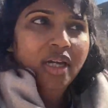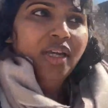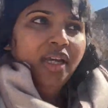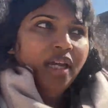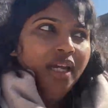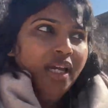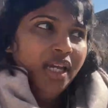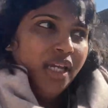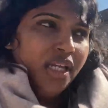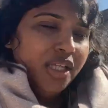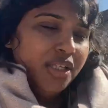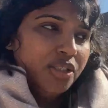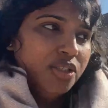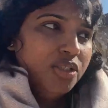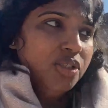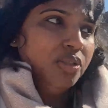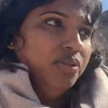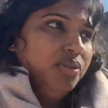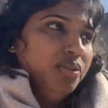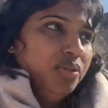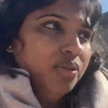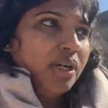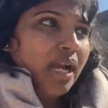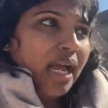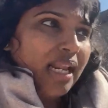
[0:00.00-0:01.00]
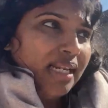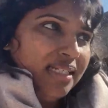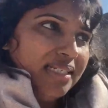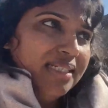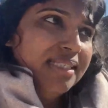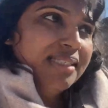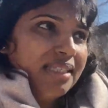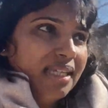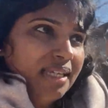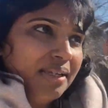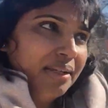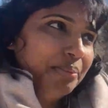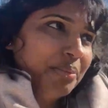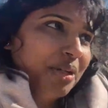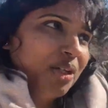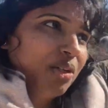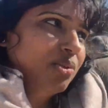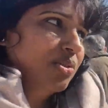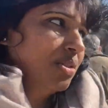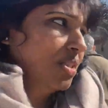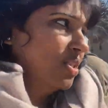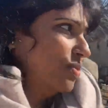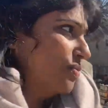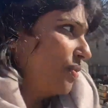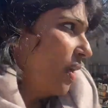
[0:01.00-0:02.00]
to Kaliste because it's
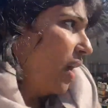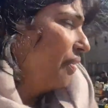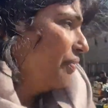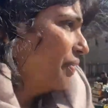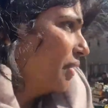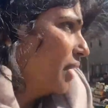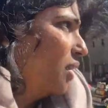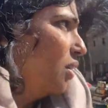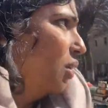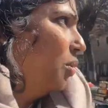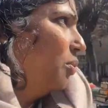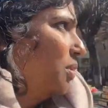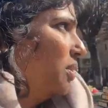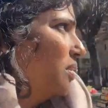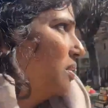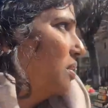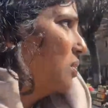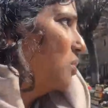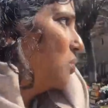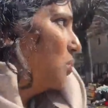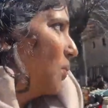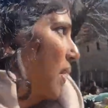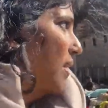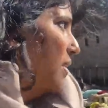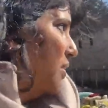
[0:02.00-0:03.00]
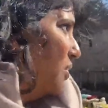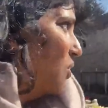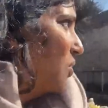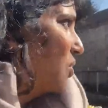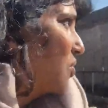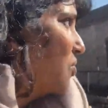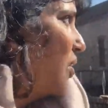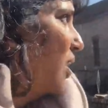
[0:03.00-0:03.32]
five kilometers. Why not, right?